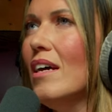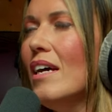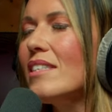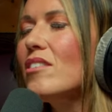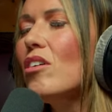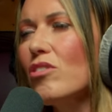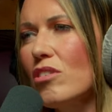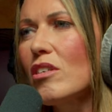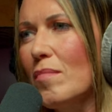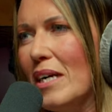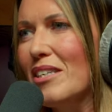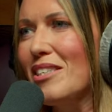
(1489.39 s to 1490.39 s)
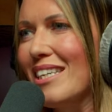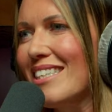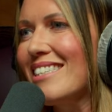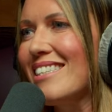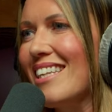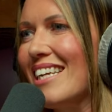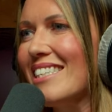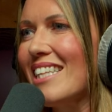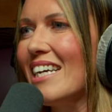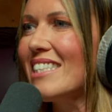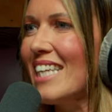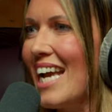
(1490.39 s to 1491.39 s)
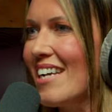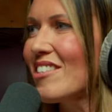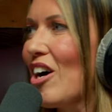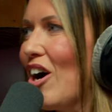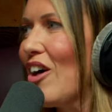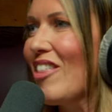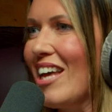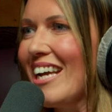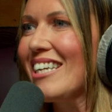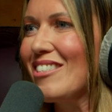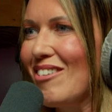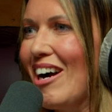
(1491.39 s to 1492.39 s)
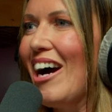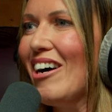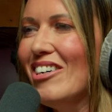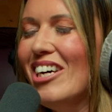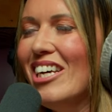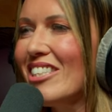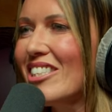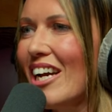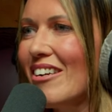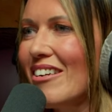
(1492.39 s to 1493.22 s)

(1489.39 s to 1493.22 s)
it's not just commercial, it's that CSR thing as well. Yeah. So